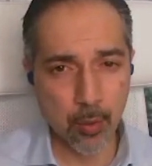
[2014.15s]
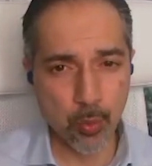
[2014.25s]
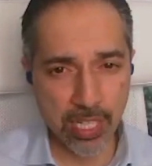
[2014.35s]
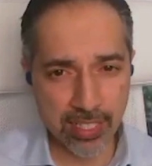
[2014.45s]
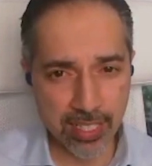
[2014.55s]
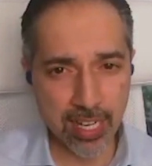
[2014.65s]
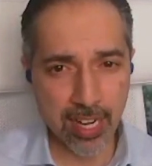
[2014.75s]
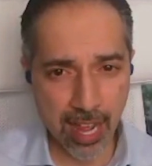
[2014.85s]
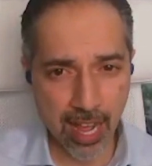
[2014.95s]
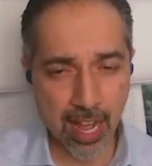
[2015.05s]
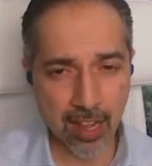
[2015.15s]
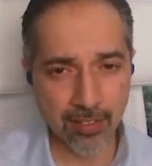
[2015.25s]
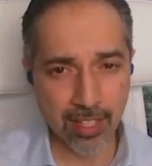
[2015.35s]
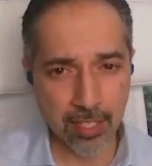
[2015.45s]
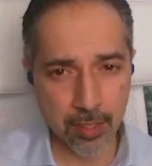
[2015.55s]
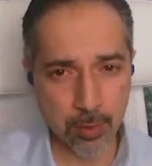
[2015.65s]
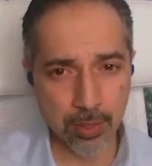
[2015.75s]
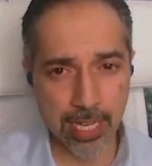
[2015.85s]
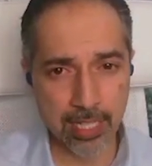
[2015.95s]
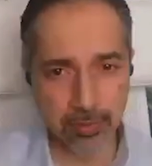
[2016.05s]
we didn't have
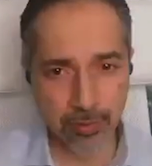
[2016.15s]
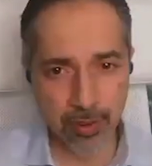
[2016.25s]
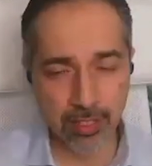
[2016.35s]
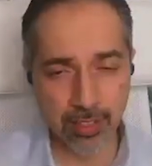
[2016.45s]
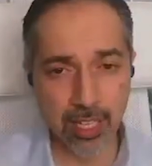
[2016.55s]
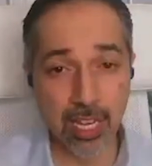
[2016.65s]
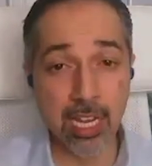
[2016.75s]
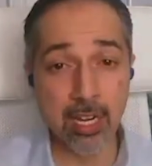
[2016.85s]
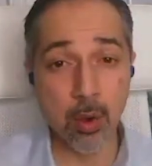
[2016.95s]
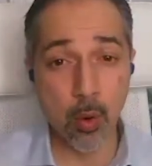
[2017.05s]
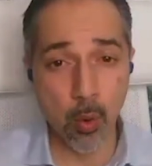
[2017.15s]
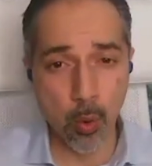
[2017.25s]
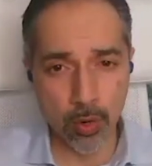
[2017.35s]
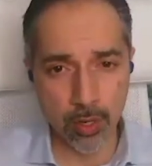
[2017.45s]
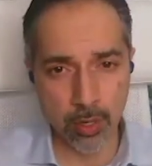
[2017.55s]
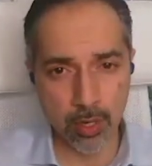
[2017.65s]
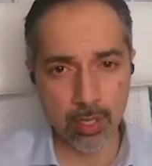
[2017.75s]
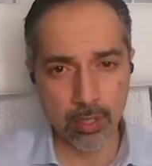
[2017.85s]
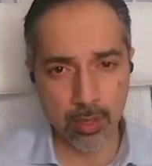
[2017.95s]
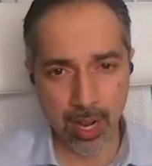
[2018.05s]
Israel as a friend in
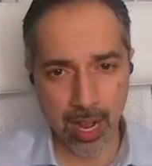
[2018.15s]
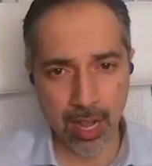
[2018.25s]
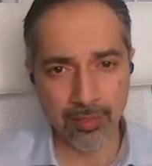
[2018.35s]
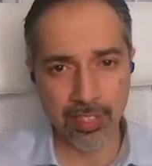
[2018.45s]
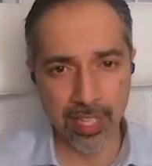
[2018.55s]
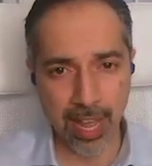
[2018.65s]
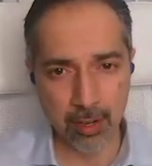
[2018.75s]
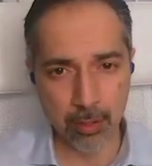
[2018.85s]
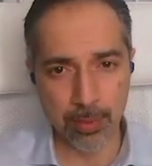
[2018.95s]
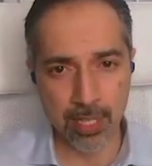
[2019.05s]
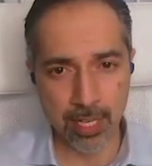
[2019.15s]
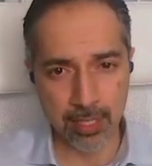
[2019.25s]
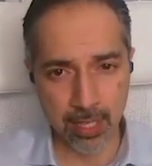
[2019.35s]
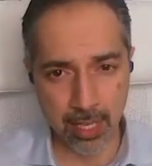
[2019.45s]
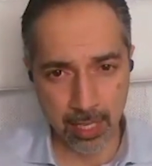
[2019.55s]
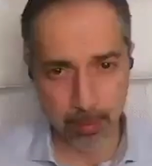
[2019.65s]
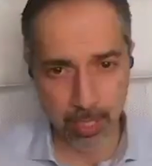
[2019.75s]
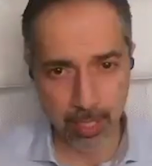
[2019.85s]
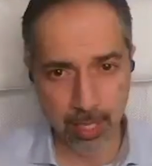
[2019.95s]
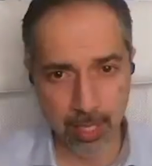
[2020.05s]
order to have the Arabs as an enemy.